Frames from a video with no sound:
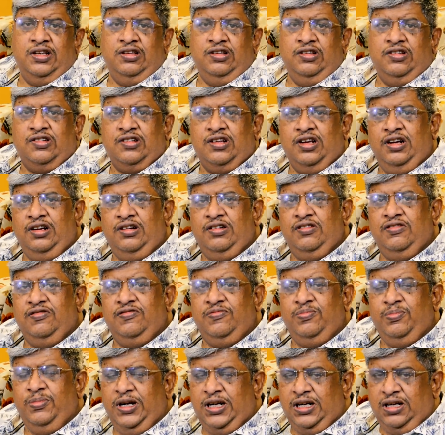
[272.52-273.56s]
this kind of
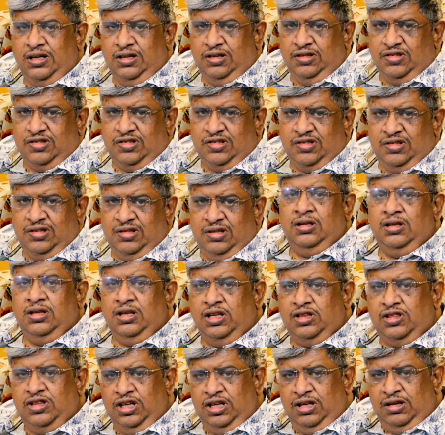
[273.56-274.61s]
madness?
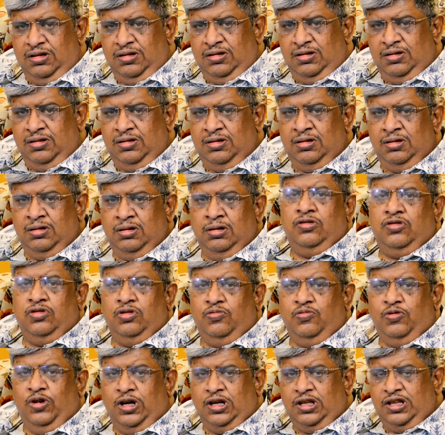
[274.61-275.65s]
Nothing. So
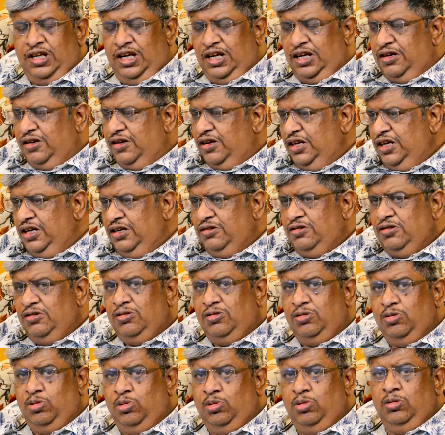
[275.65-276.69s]
what they are trying to
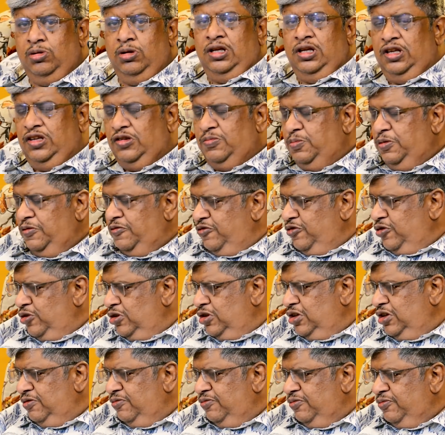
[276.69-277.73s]
do is, before
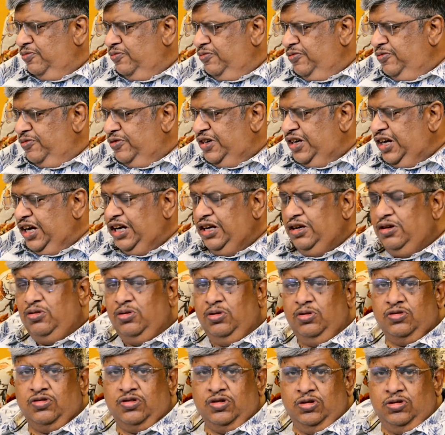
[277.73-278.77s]
the tide
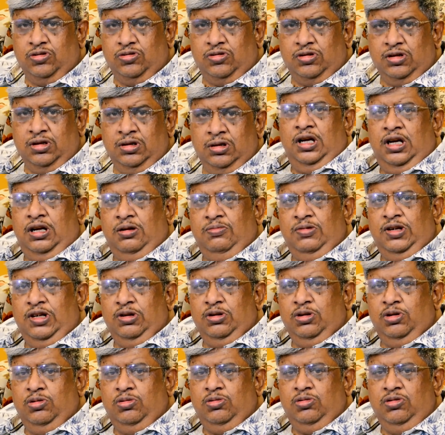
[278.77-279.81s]
goes out and we
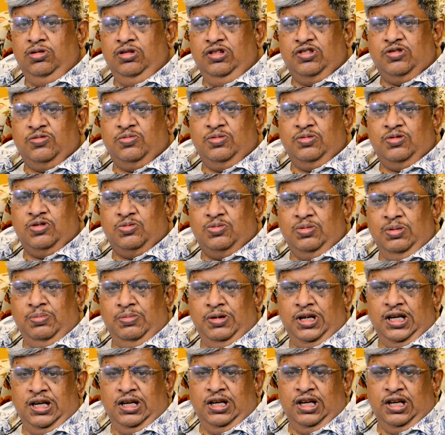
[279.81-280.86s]
know who is
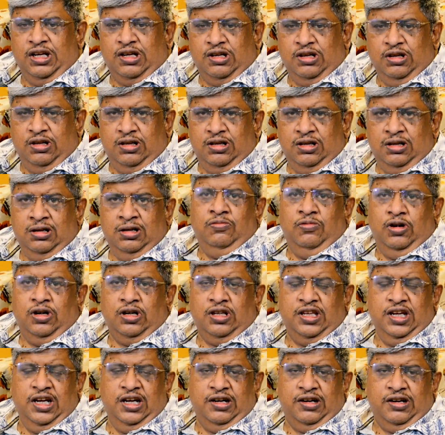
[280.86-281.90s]
swimming naked, what
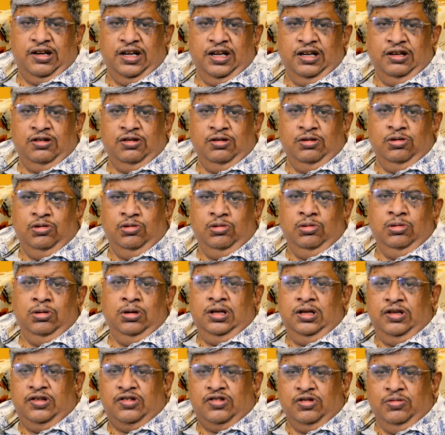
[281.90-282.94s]
they are trying to do
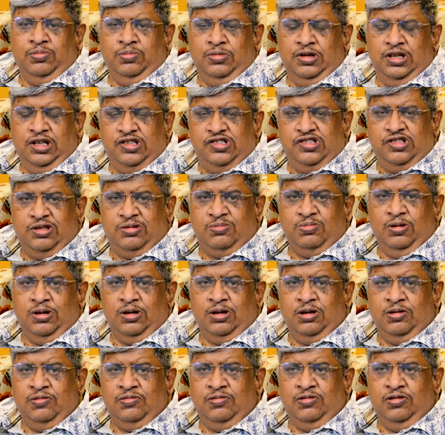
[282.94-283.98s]
is to merge with one
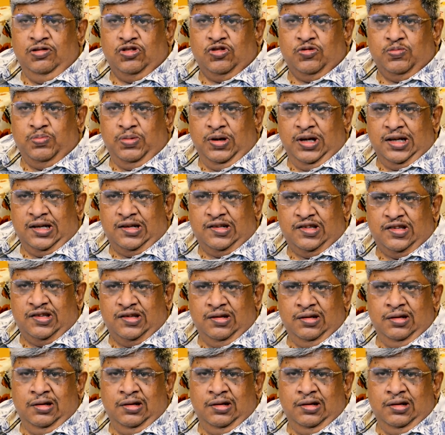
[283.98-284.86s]
of those SPACs,